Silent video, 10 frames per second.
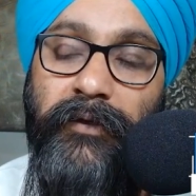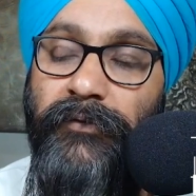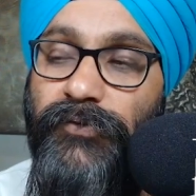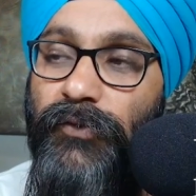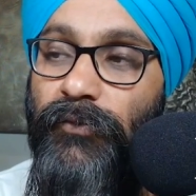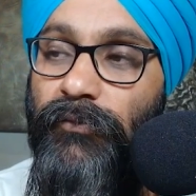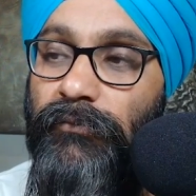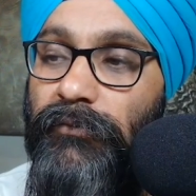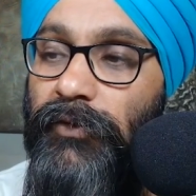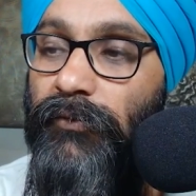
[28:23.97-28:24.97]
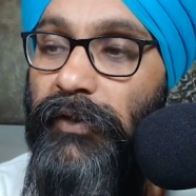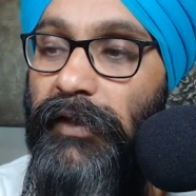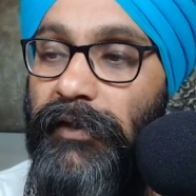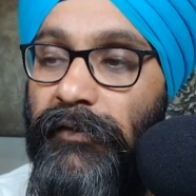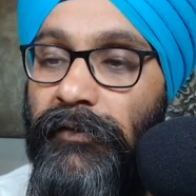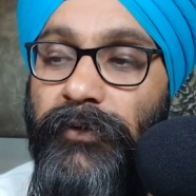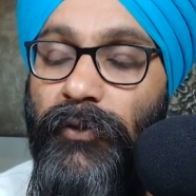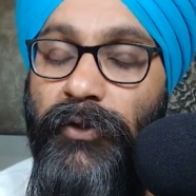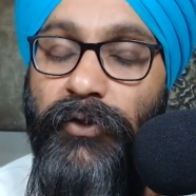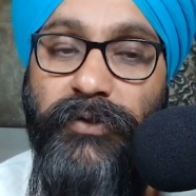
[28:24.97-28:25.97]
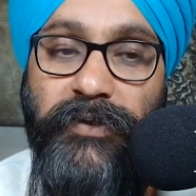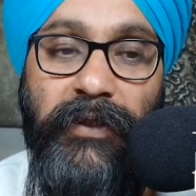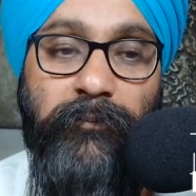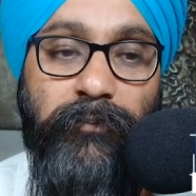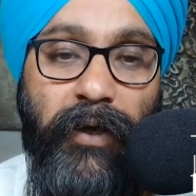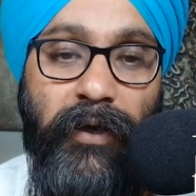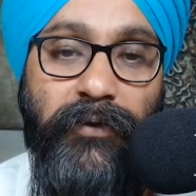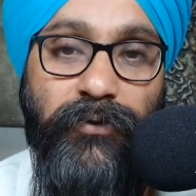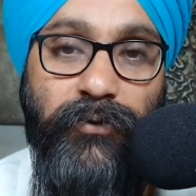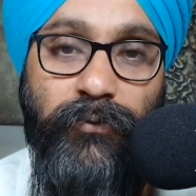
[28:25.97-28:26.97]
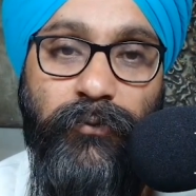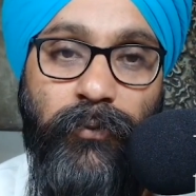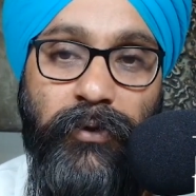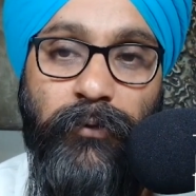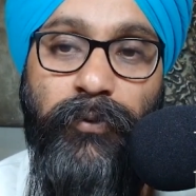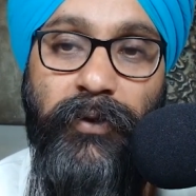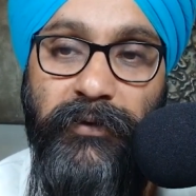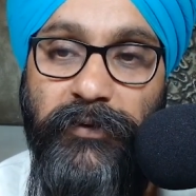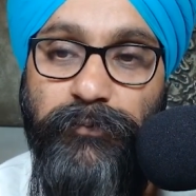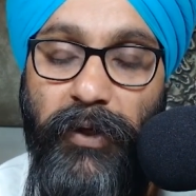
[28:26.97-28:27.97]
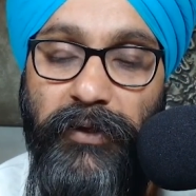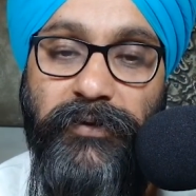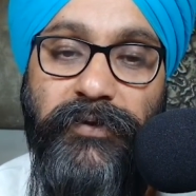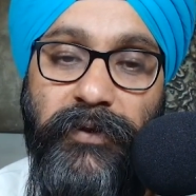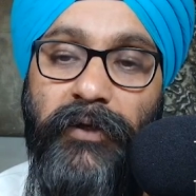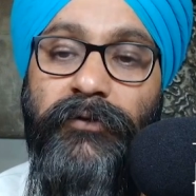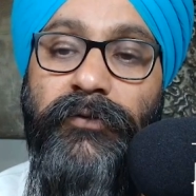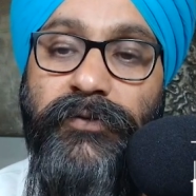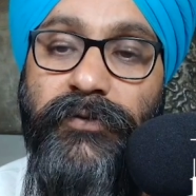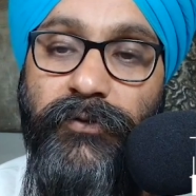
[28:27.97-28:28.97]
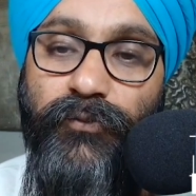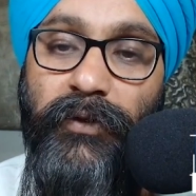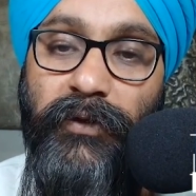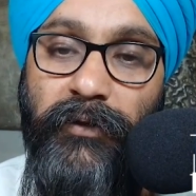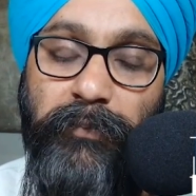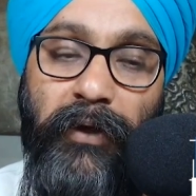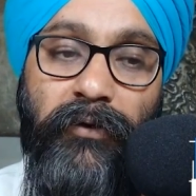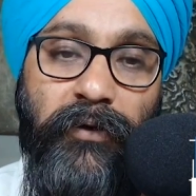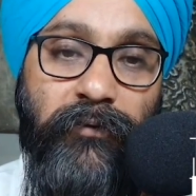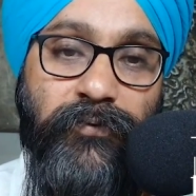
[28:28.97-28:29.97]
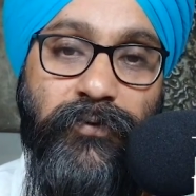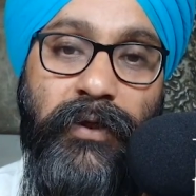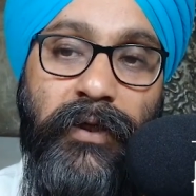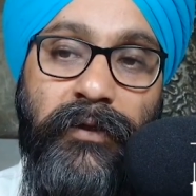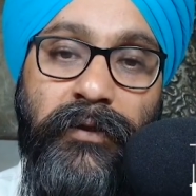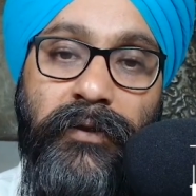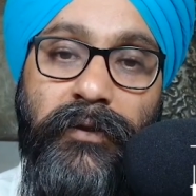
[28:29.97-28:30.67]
And so, getting, a good team behind you when you're putting these projects together is really imperative, so that,